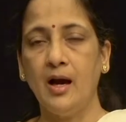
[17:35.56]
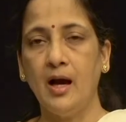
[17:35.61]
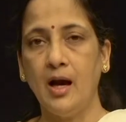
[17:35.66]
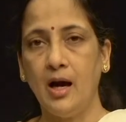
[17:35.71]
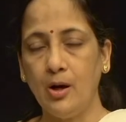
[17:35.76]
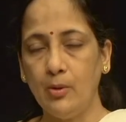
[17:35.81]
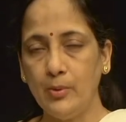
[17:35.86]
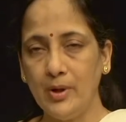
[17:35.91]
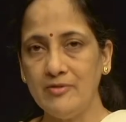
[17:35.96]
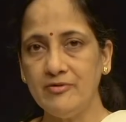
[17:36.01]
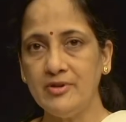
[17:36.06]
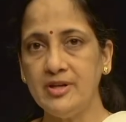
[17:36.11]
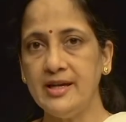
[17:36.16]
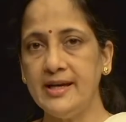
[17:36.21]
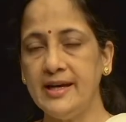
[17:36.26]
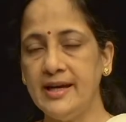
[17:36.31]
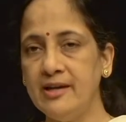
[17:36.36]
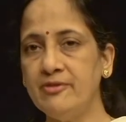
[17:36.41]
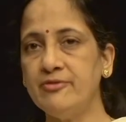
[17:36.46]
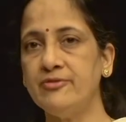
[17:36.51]
However,
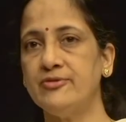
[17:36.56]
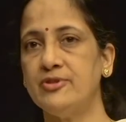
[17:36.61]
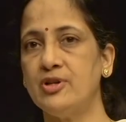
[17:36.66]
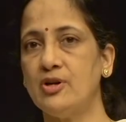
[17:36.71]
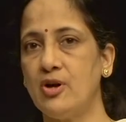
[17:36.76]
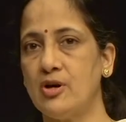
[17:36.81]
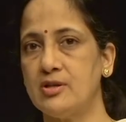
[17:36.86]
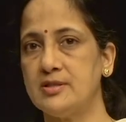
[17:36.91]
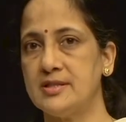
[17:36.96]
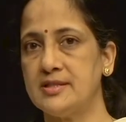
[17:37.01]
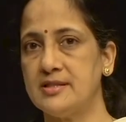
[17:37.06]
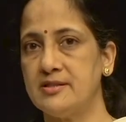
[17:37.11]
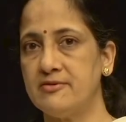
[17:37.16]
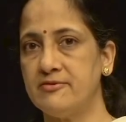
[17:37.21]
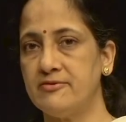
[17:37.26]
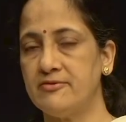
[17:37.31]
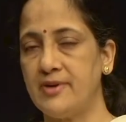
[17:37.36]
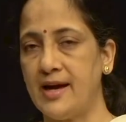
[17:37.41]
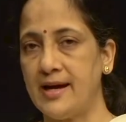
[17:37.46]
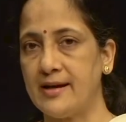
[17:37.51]
if the
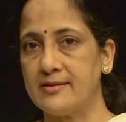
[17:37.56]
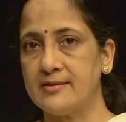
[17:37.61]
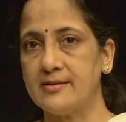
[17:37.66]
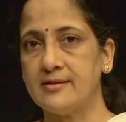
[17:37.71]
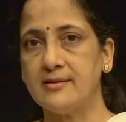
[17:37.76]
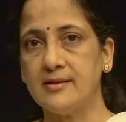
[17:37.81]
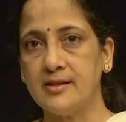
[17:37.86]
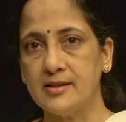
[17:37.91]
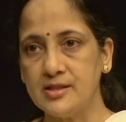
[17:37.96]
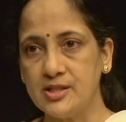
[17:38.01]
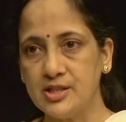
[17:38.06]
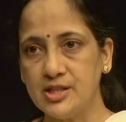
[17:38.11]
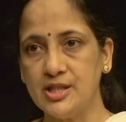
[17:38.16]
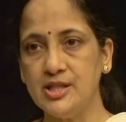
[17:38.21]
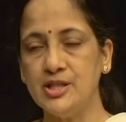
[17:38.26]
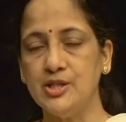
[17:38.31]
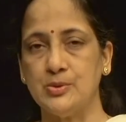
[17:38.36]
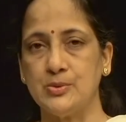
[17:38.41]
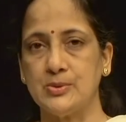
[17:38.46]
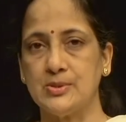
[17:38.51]
causative factor
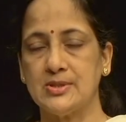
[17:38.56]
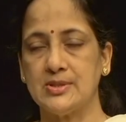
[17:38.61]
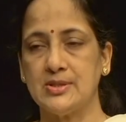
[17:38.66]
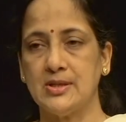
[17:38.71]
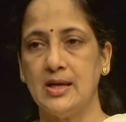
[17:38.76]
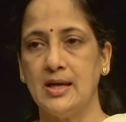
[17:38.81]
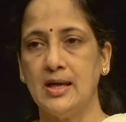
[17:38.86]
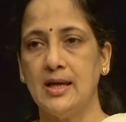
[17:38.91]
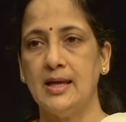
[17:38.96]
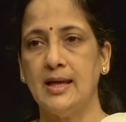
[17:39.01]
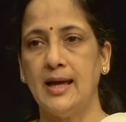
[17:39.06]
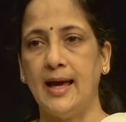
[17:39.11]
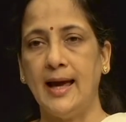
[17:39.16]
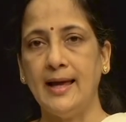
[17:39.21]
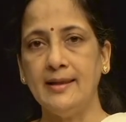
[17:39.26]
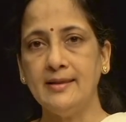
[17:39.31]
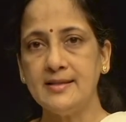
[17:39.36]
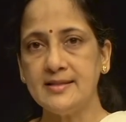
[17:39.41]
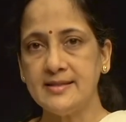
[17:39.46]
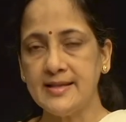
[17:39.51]
continues
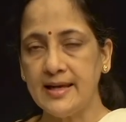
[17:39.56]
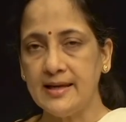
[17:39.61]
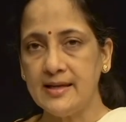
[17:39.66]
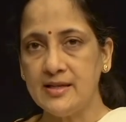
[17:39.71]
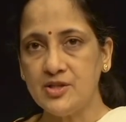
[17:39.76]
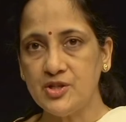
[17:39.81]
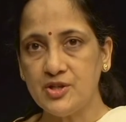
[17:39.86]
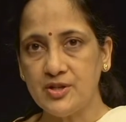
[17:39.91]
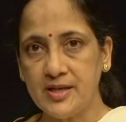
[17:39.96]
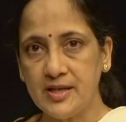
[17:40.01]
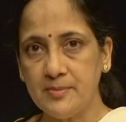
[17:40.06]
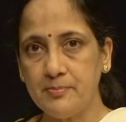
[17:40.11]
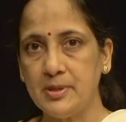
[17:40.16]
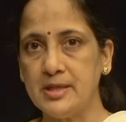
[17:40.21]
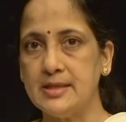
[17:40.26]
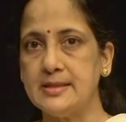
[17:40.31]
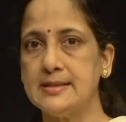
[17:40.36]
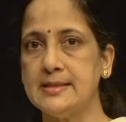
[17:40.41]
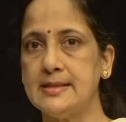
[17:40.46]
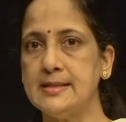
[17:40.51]
and the cell injury
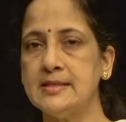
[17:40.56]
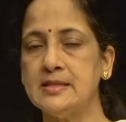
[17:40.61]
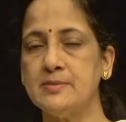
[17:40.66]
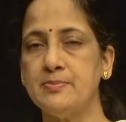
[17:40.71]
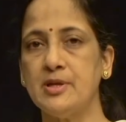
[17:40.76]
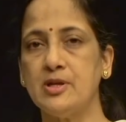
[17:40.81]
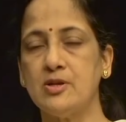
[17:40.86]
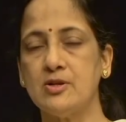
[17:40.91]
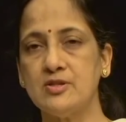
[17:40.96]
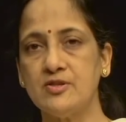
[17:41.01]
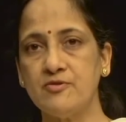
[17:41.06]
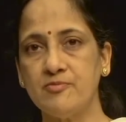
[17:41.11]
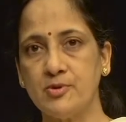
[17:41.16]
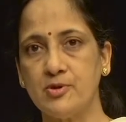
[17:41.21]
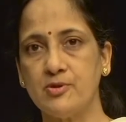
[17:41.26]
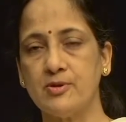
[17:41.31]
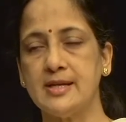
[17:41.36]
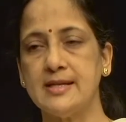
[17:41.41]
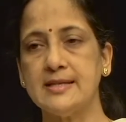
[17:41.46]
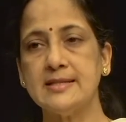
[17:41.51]
persists because of
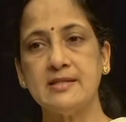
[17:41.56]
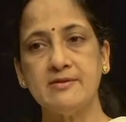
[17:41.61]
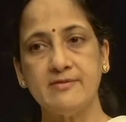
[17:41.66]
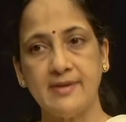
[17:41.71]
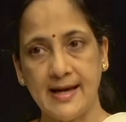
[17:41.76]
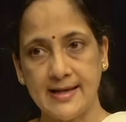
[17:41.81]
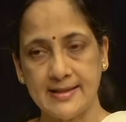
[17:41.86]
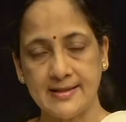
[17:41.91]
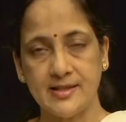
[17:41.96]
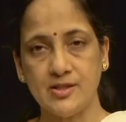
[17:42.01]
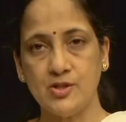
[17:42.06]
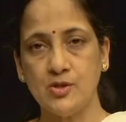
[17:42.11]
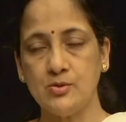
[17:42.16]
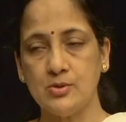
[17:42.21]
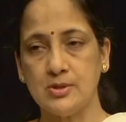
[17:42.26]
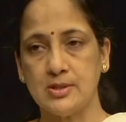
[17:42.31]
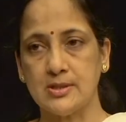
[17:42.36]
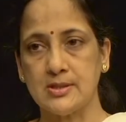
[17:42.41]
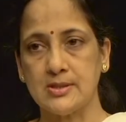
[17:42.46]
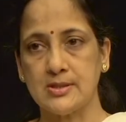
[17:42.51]
progressive
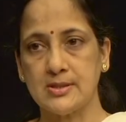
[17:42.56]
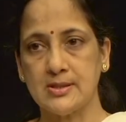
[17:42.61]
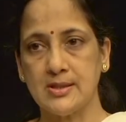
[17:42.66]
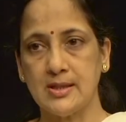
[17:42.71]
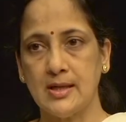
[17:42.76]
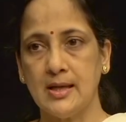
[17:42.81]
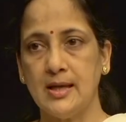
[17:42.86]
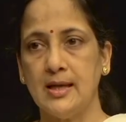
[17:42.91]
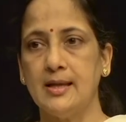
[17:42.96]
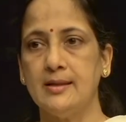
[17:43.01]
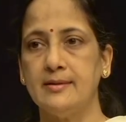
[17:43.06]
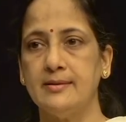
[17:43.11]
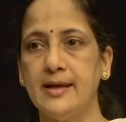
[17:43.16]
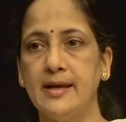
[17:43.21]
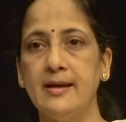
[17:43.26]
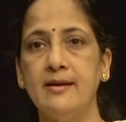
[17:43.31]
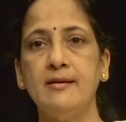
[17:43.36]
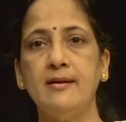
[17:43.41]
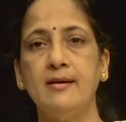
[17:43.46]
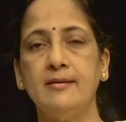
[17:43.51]
acidosis,
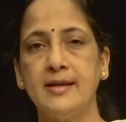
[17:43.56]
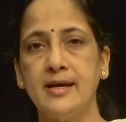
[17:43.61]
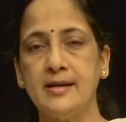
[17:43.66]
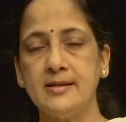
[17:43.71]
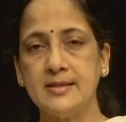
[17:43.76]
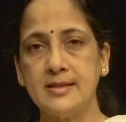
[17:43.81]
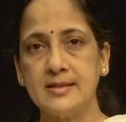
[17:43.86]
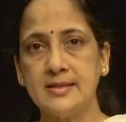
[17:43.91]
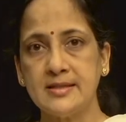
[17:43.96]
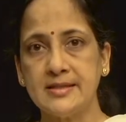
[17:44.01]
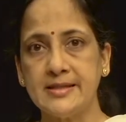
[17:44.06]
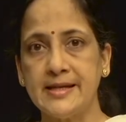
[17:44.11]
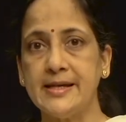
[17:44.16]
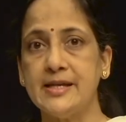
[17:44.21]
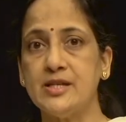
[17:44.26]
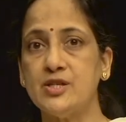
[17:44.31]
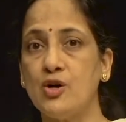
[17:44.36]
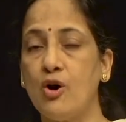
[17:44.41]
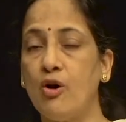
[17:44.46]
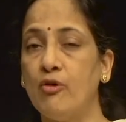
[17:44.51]
then there is a
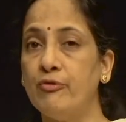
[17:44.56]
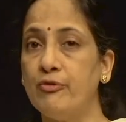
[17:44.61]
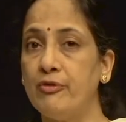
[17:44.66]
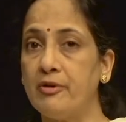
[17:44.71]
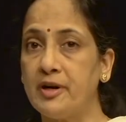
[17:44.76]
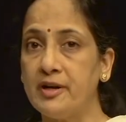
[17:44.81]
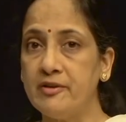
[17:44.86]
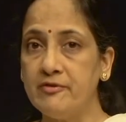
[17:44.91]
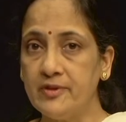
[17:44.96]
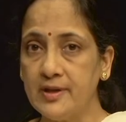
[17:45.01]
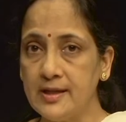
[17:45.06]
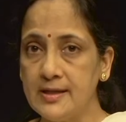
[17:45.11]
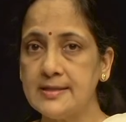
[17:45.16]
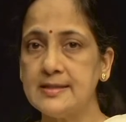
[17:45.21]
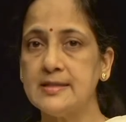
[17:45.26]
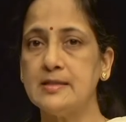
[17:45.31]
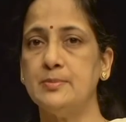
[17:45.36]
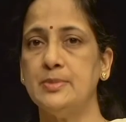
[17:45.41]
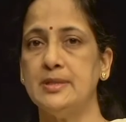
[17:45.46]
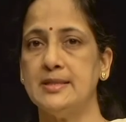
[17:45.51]
stage of
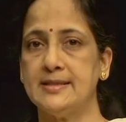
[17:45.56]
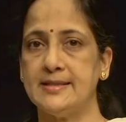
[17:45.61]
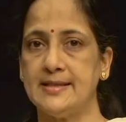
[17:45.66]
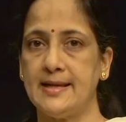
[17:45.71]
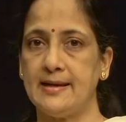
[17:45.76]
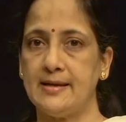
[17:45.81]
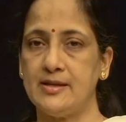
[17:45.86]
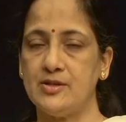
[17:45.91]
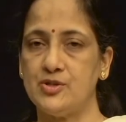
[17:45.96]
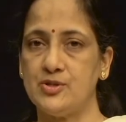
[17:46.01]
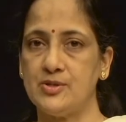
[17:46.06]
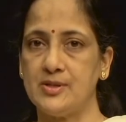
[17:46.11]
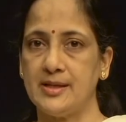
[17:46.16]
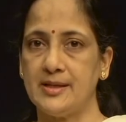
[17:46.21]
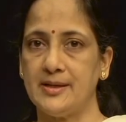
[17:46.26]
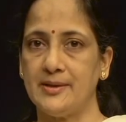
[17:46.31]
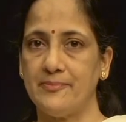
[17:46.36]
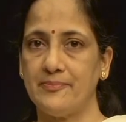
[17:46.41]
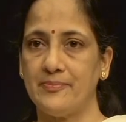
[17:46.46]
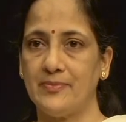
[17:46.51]
reversible cell
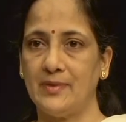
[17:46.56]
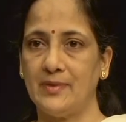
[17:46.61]
injury.